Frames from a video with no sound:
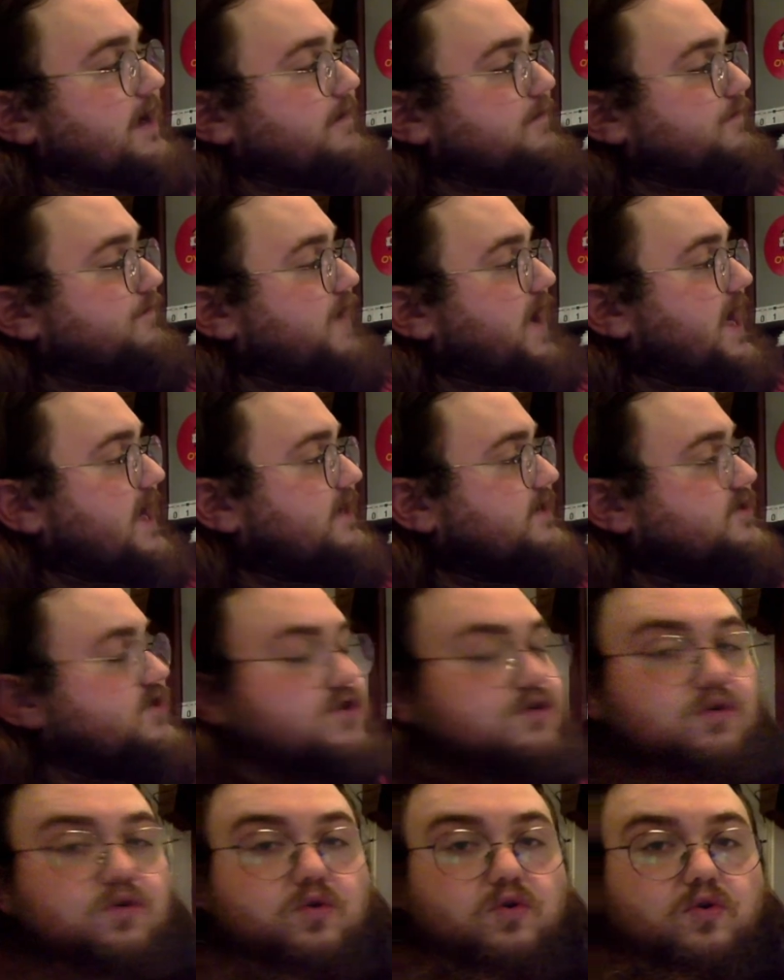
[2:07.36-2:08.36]
Fine
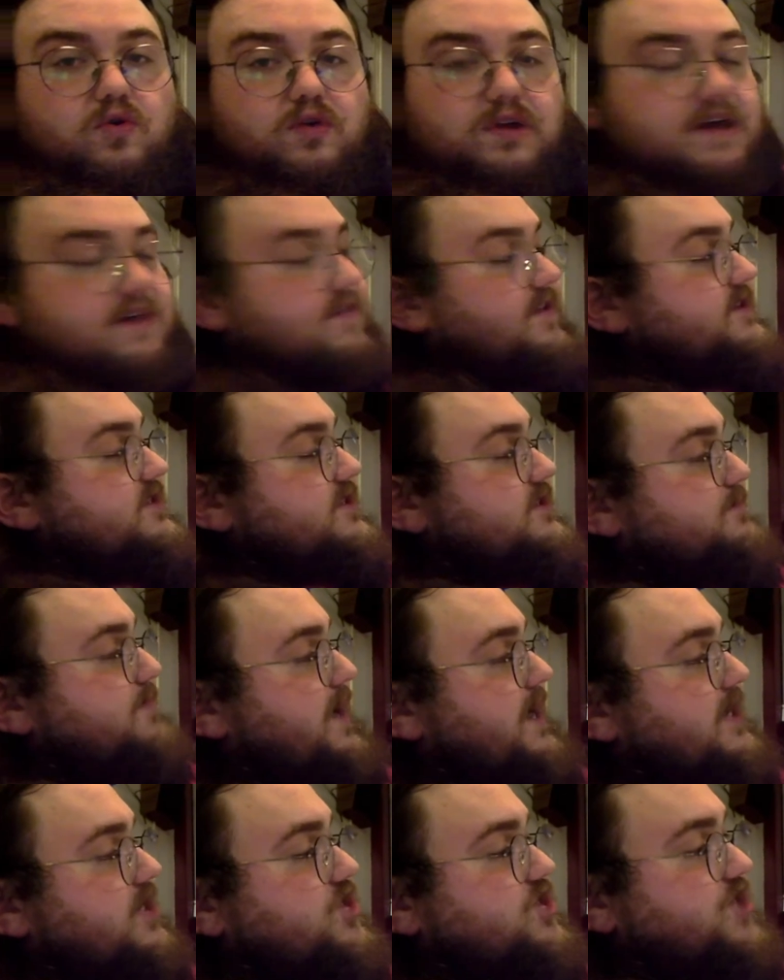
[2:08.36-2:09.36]
School. And this is
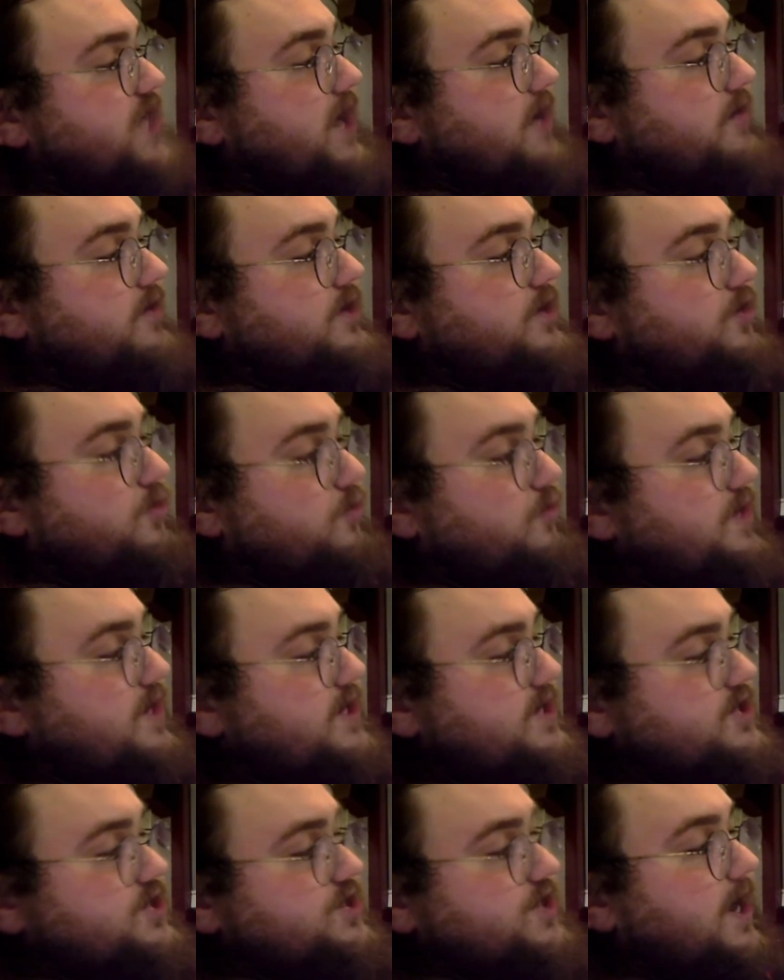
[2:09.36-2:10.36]
by Sharon
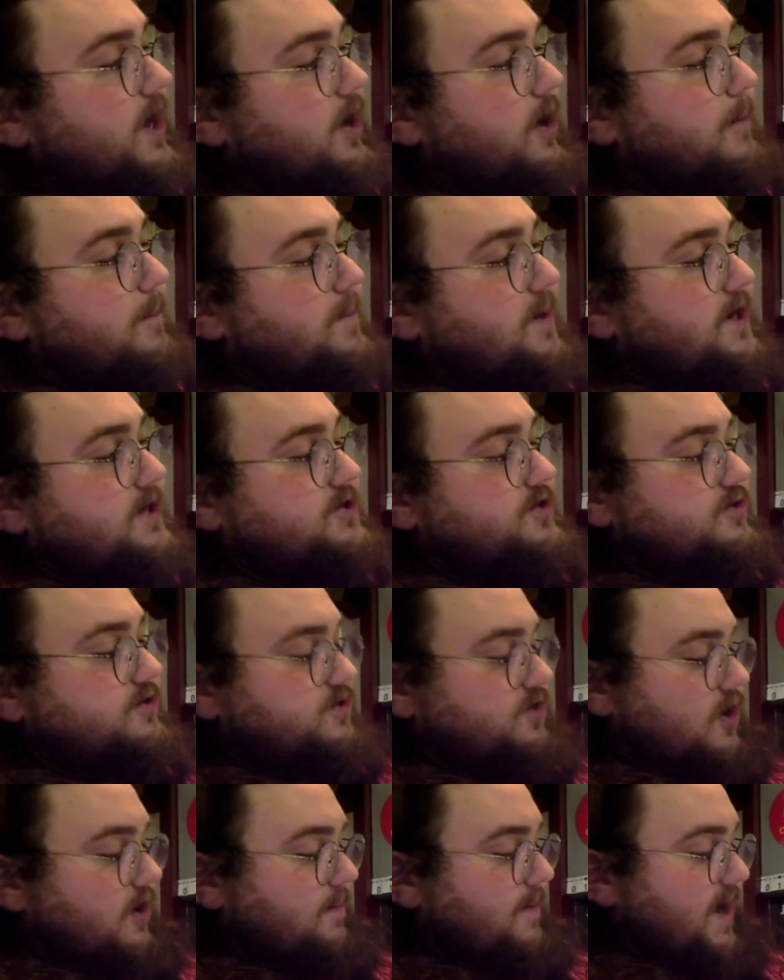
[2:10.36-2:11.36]
Creech, and our
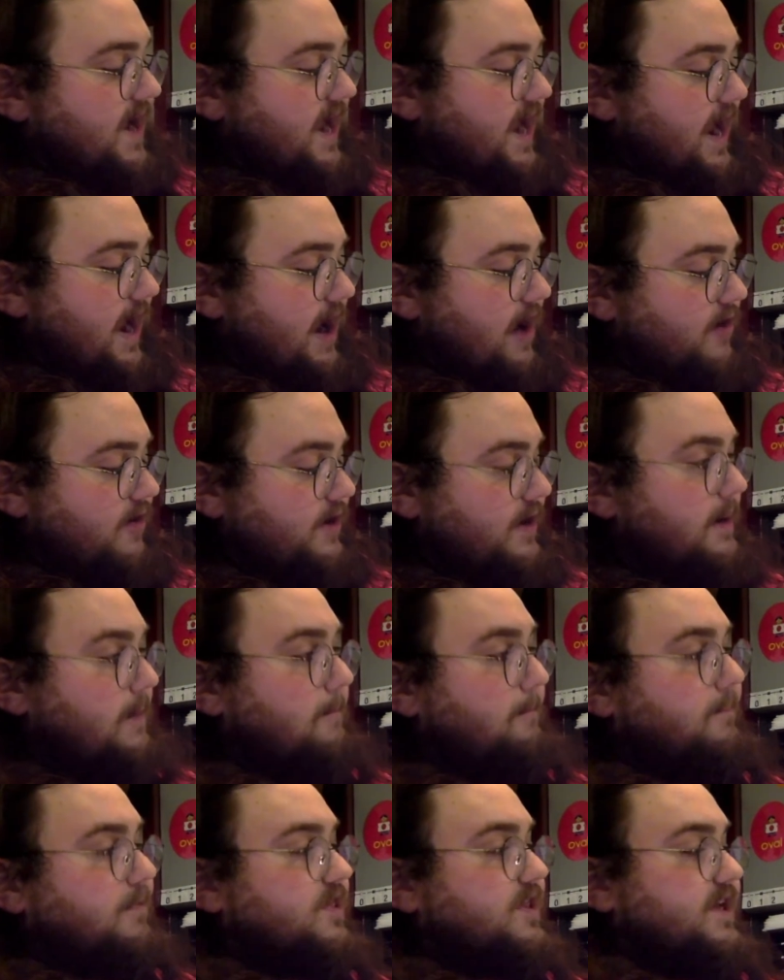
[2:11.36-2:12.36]
pictures are by Harry
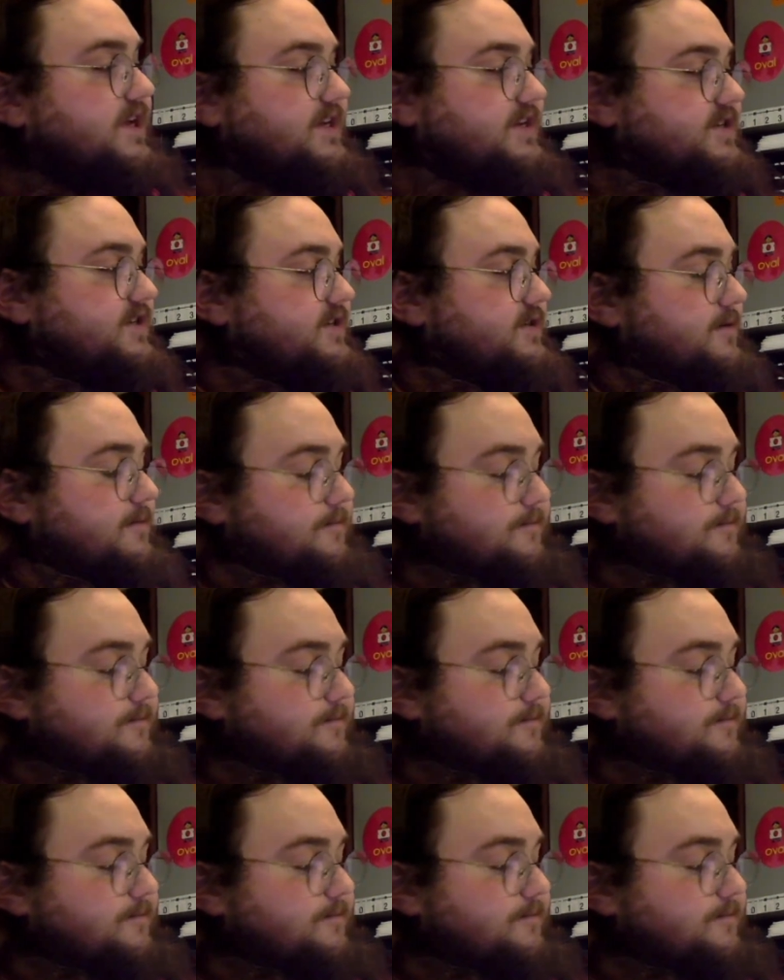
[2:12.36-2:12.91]
Bliss.